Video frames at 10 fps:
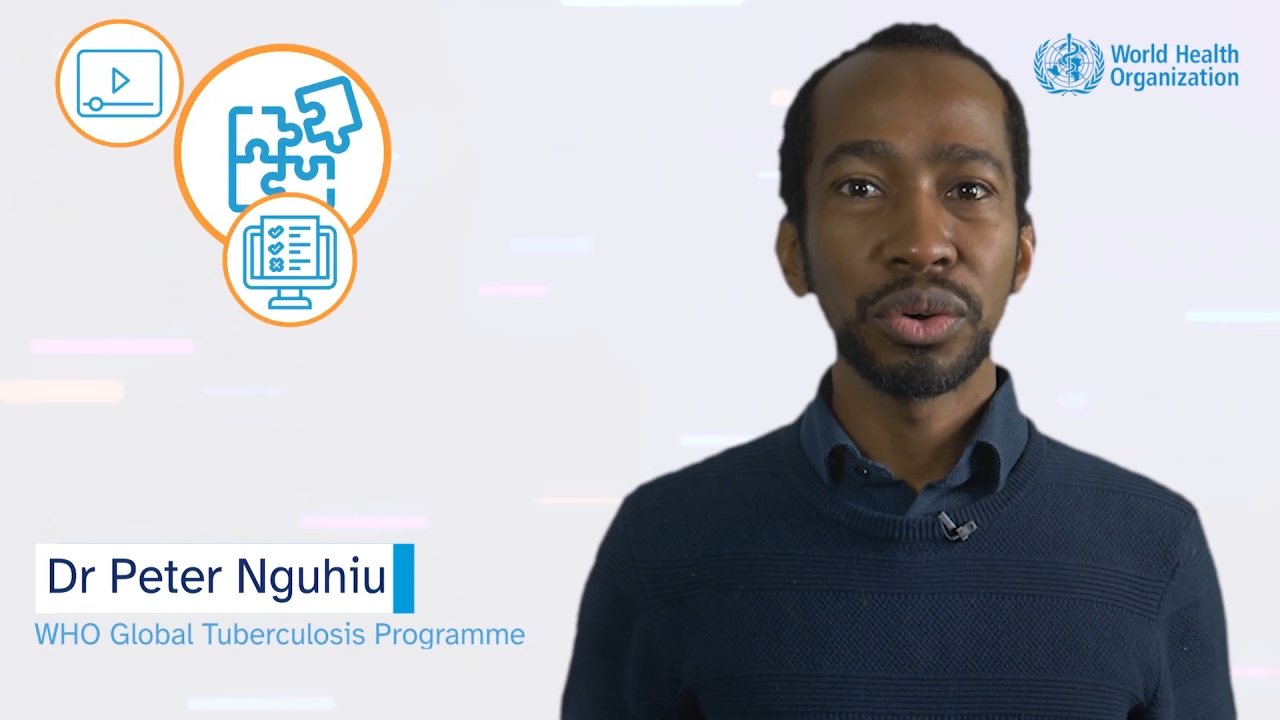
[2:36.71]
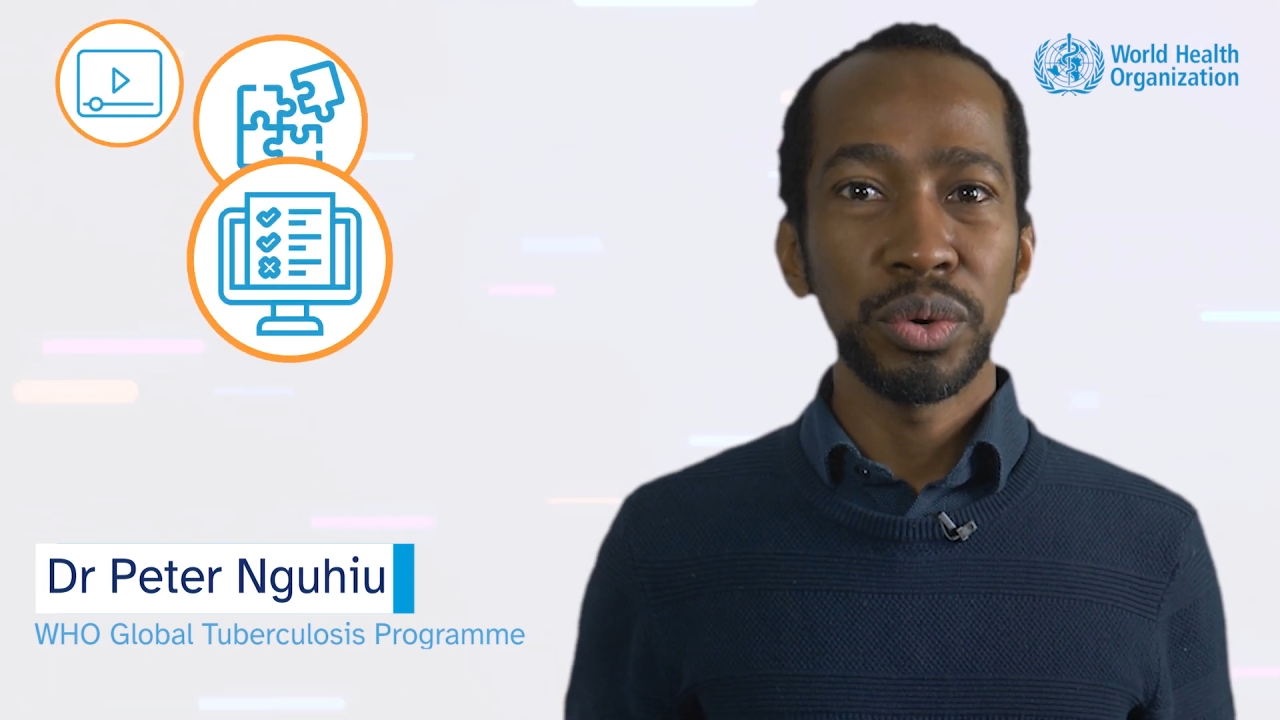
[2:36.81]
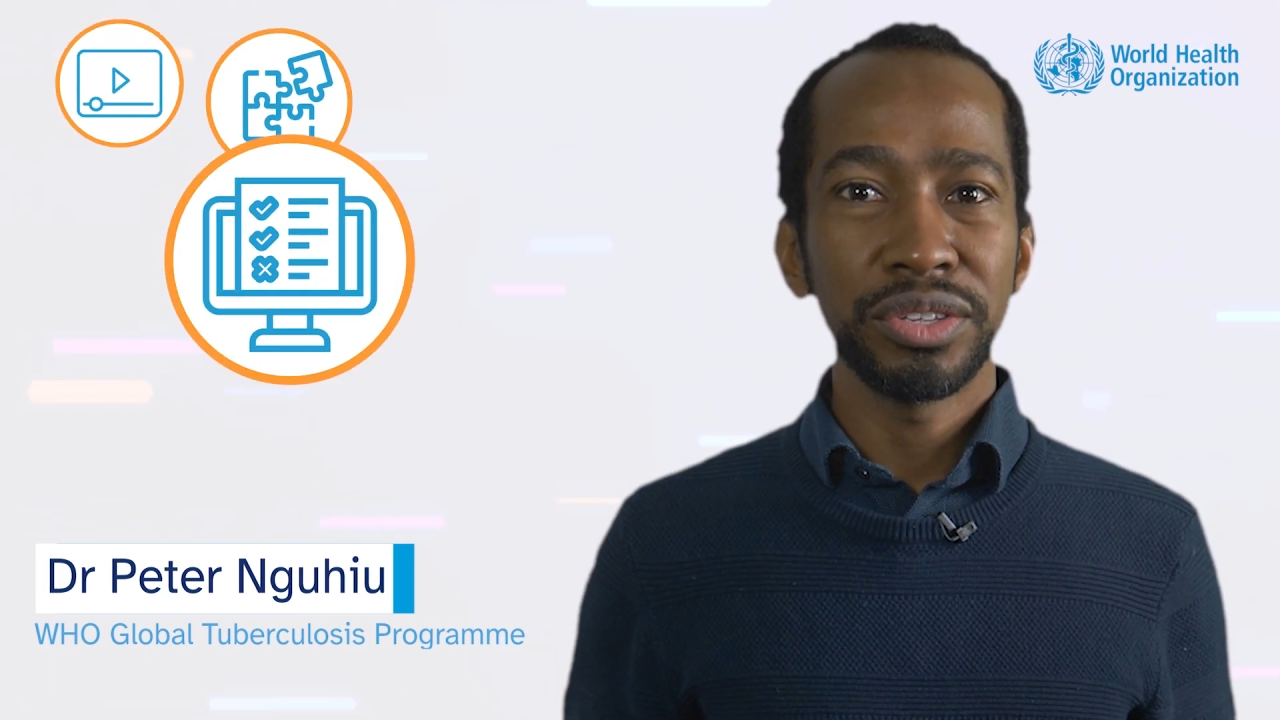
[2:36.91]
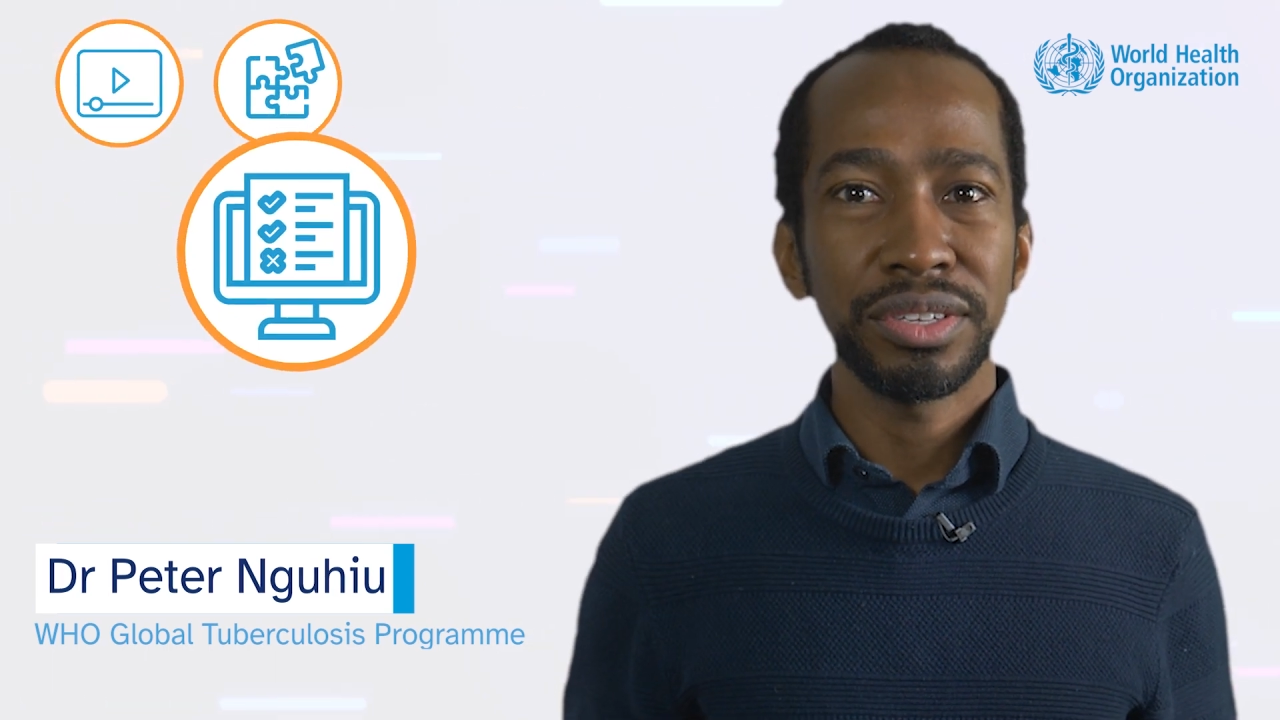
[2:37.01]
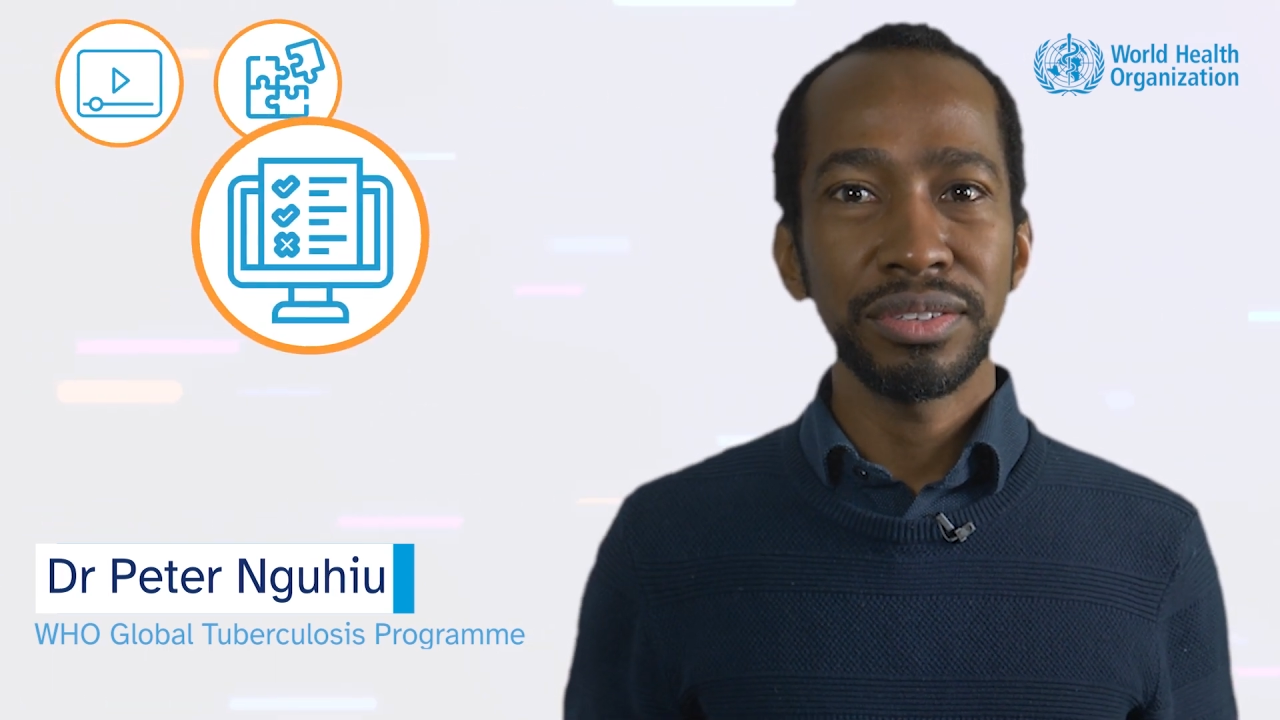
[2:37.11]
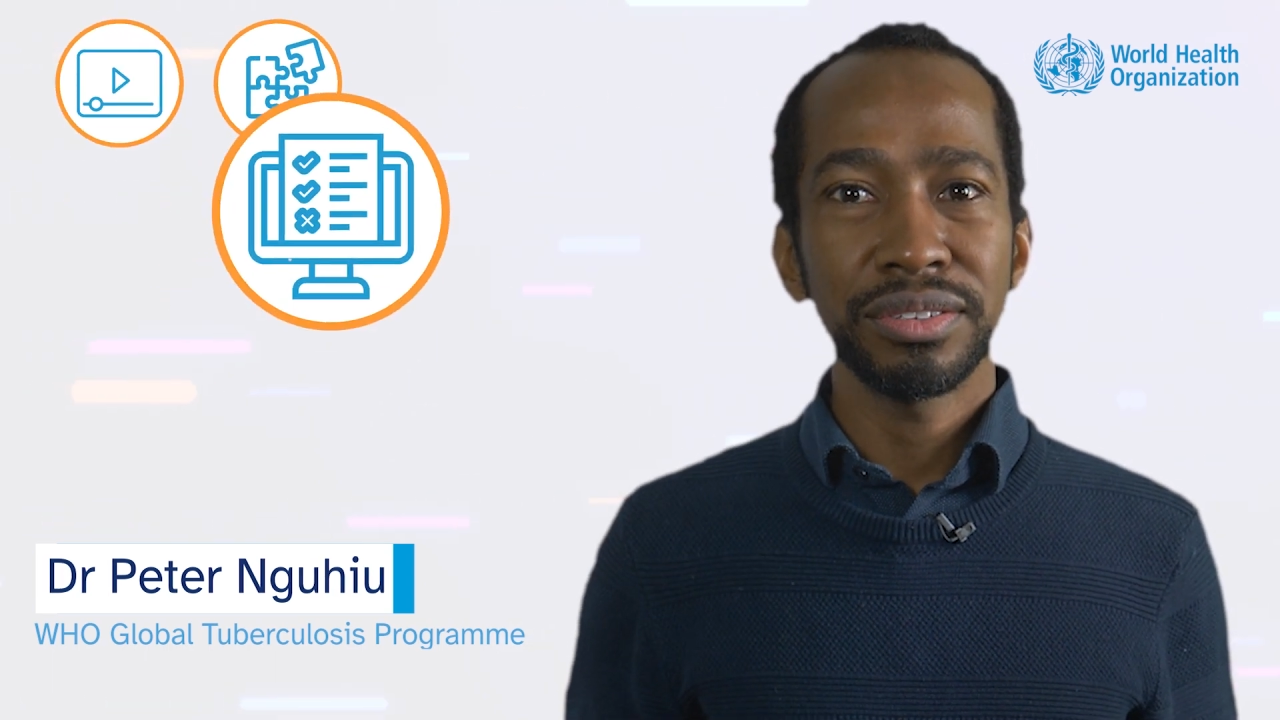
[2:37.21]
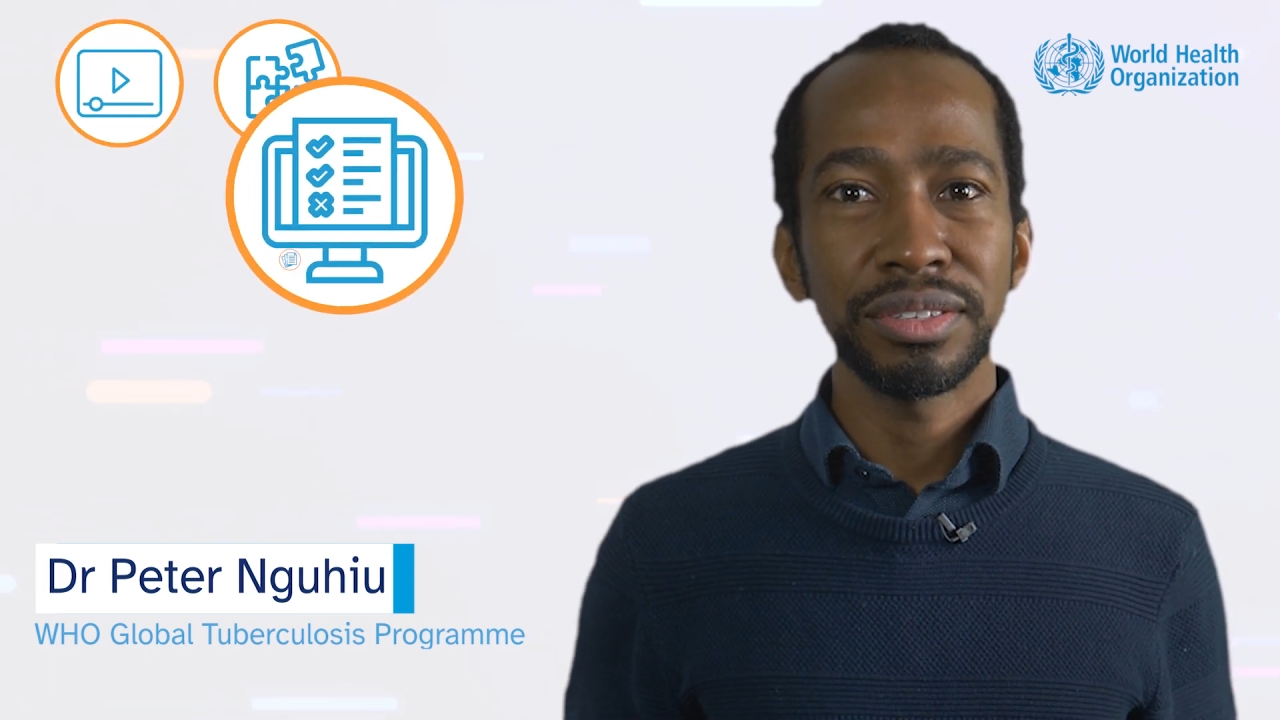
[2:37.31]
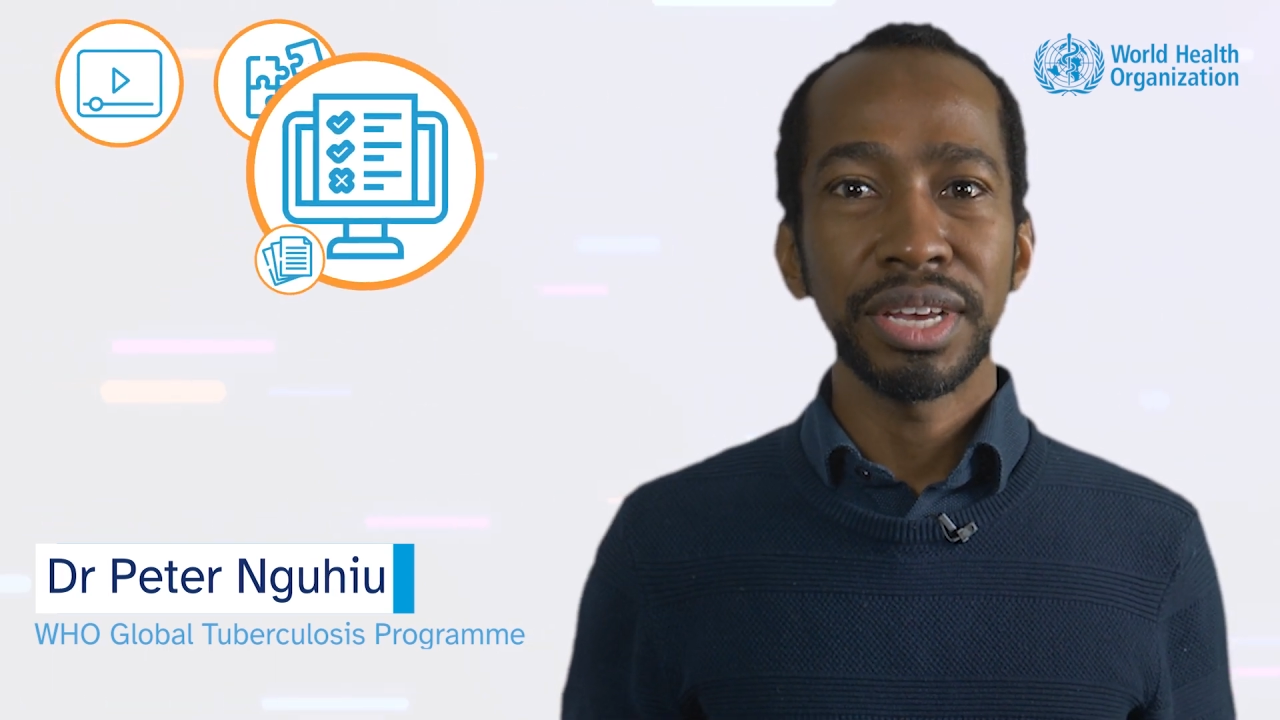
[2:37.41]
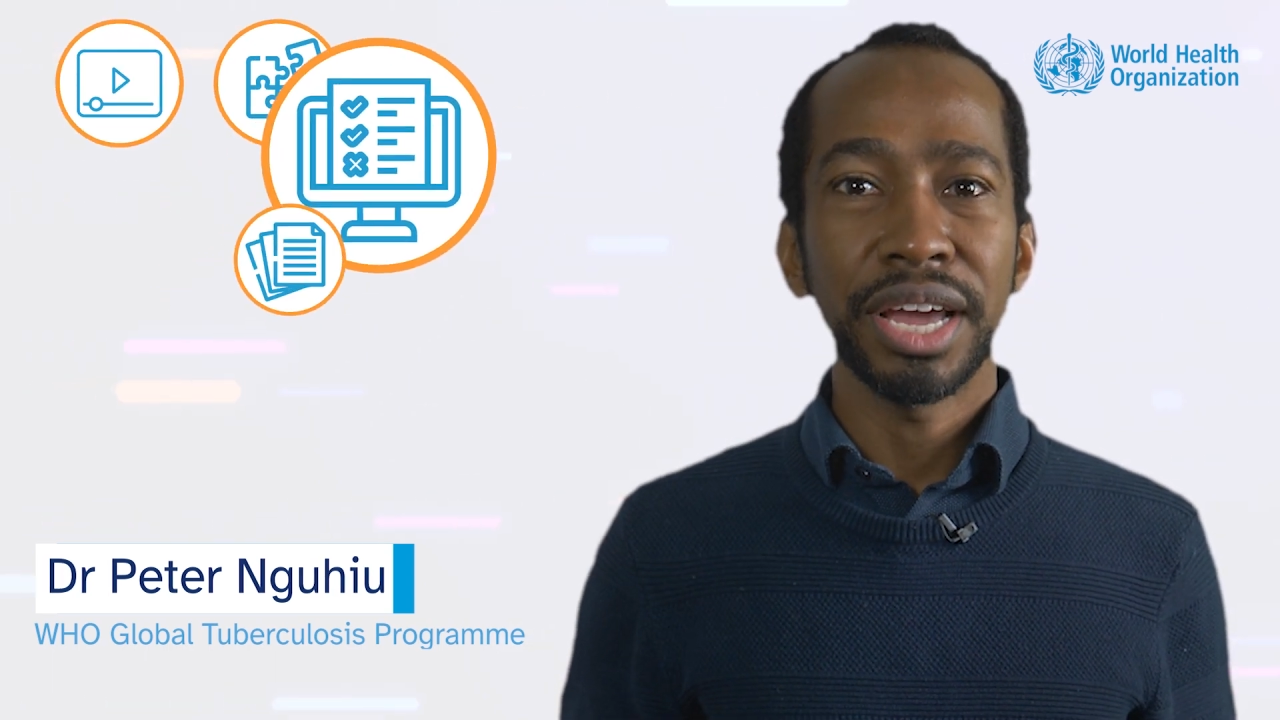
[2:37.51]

quizzes,